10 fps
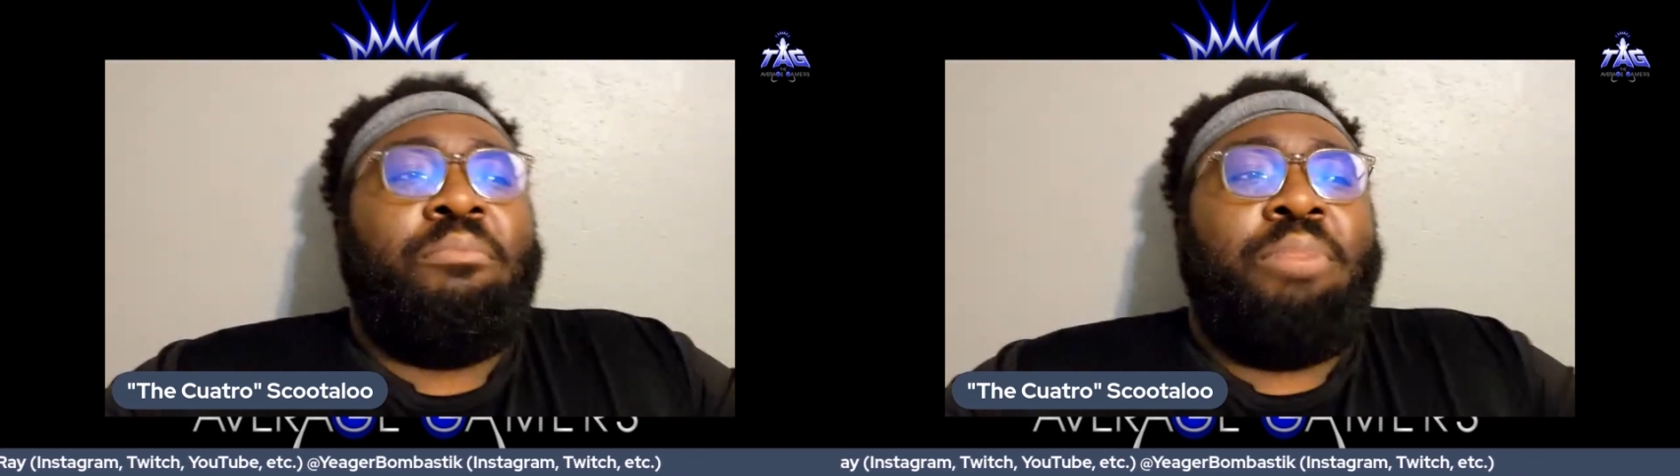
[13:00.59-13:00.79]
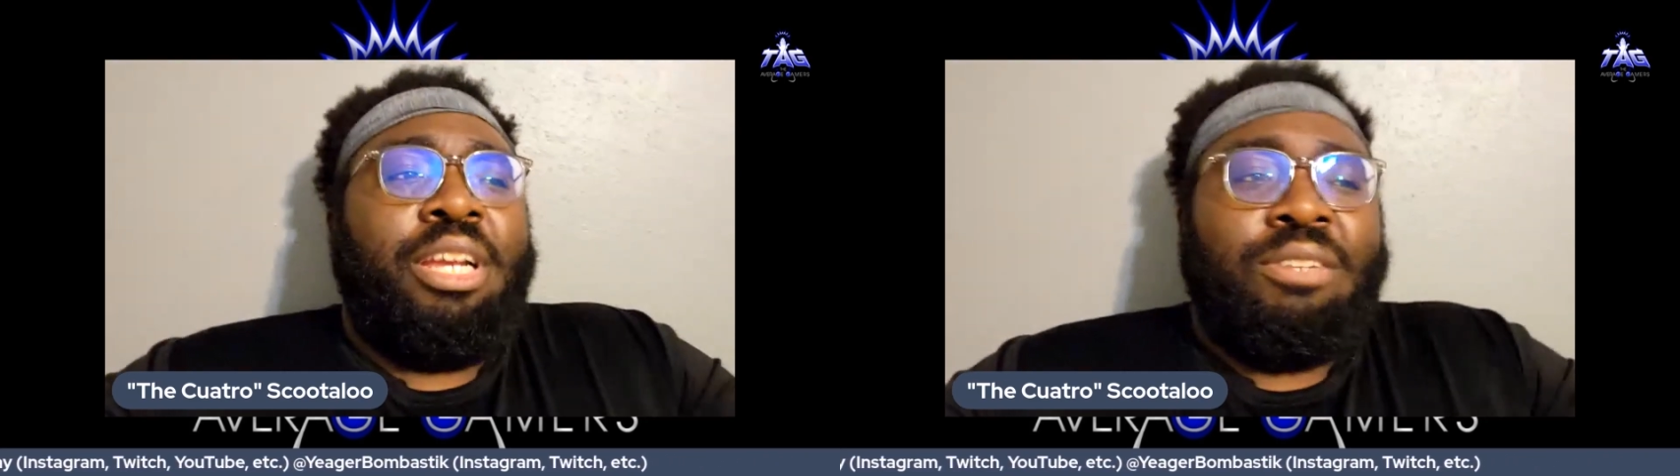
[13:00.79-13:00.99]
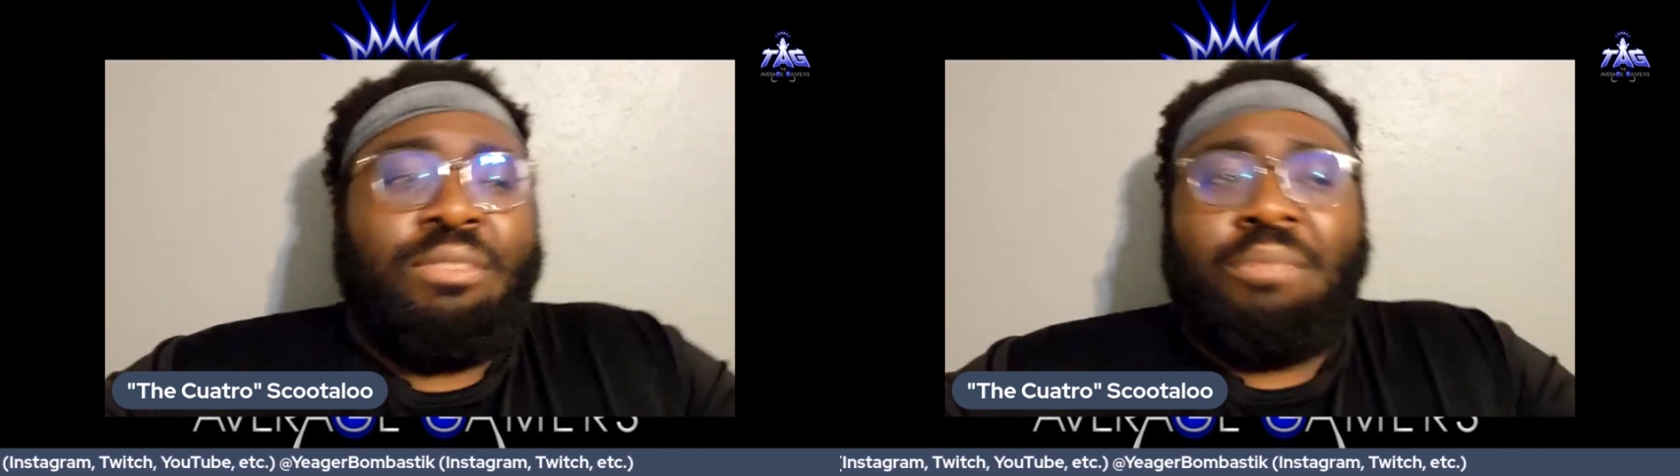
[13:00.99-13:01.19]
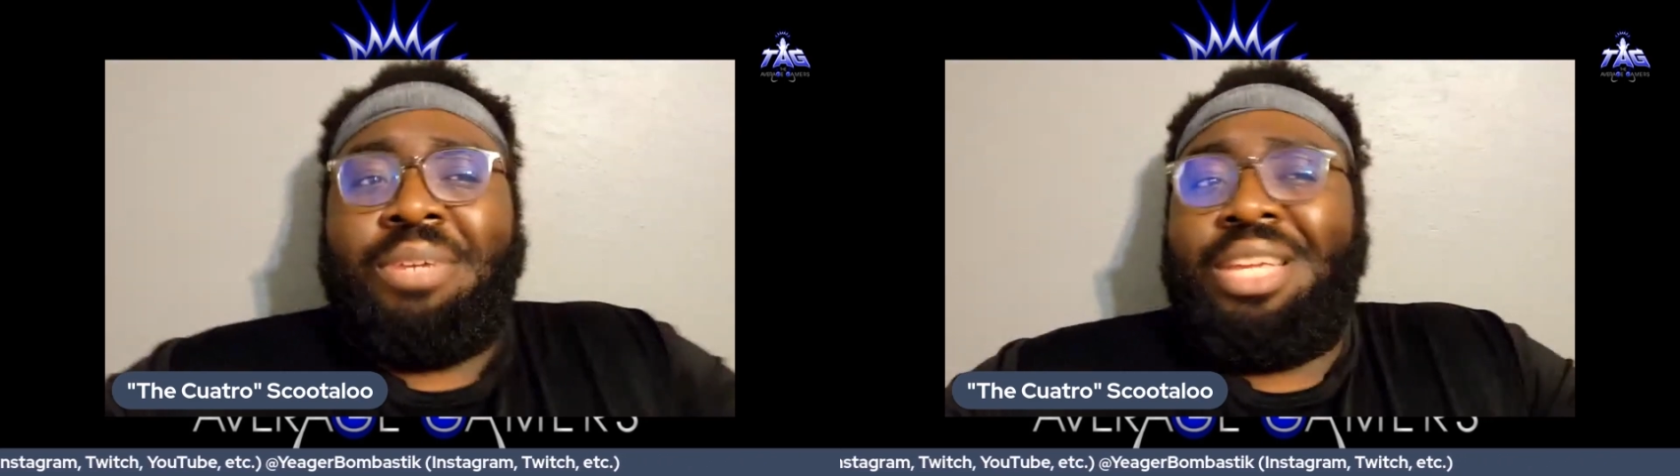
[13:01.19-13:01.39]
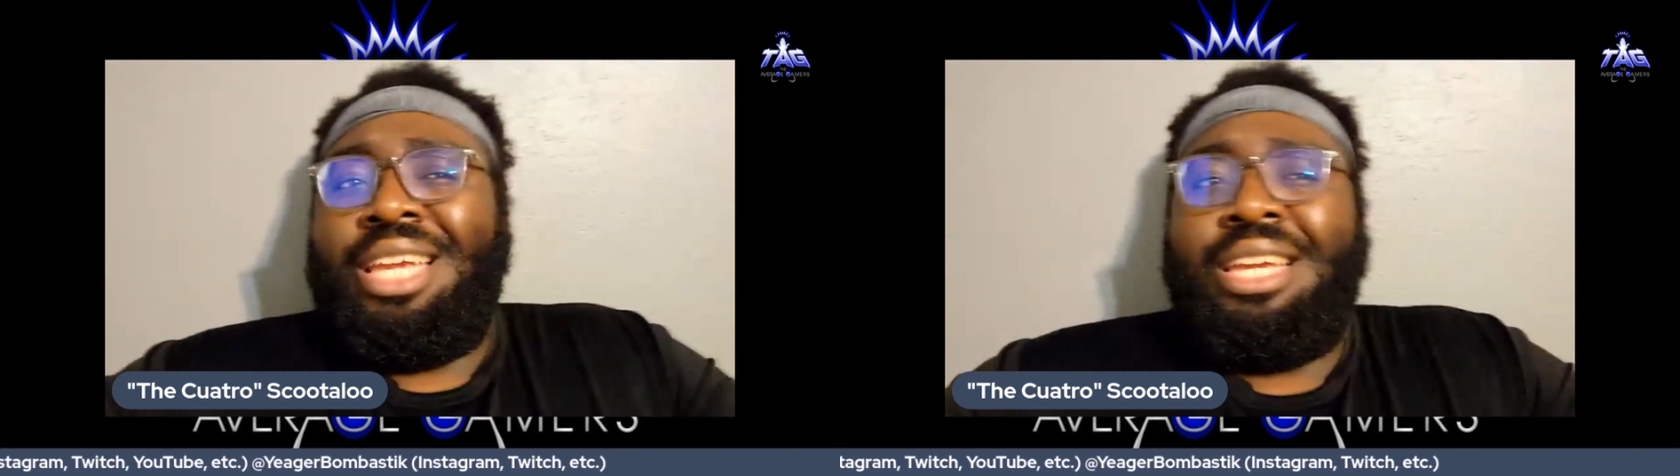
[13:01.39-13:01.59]
picked her up
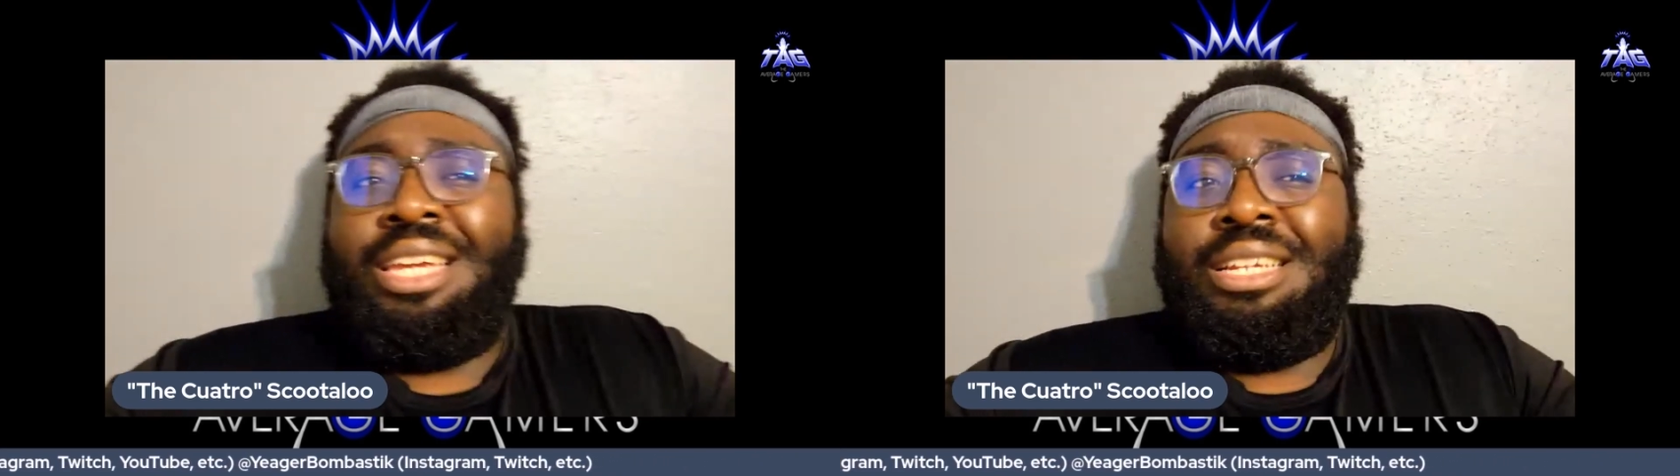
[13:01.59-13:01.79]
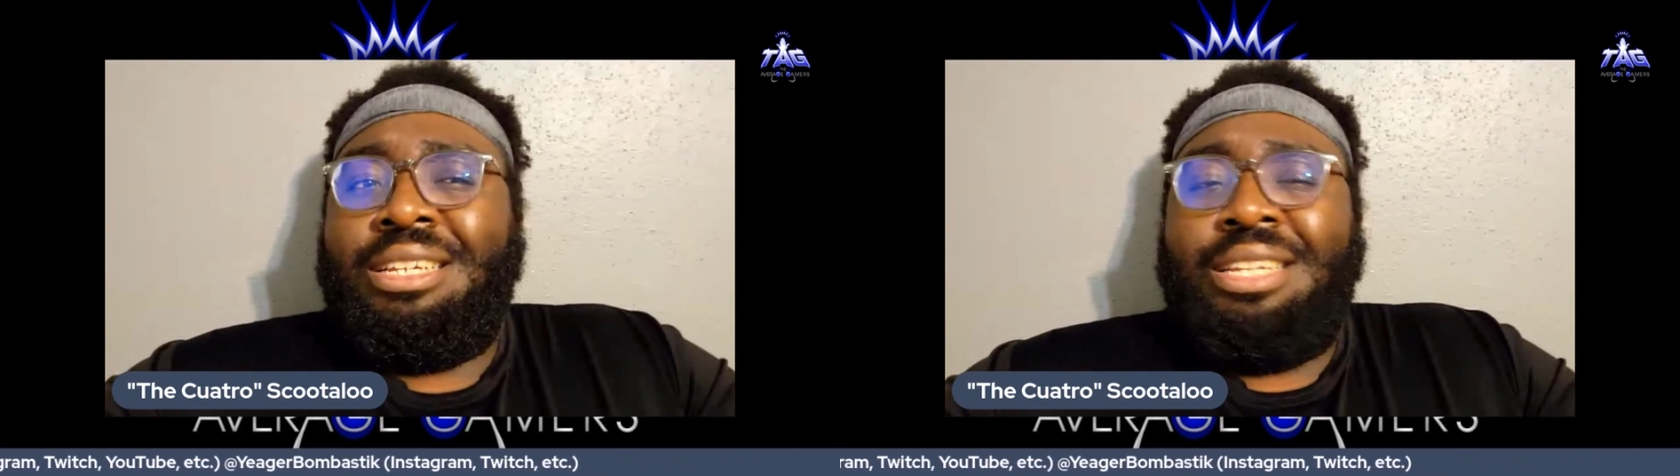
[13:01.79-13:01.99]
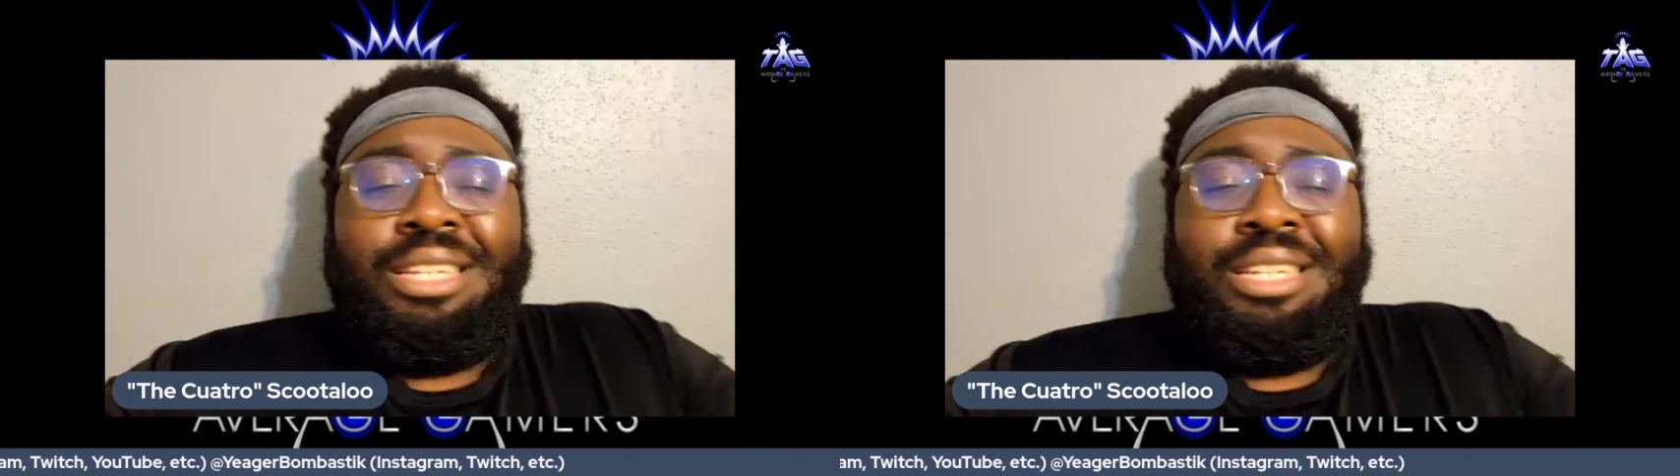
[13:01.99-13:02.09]
again,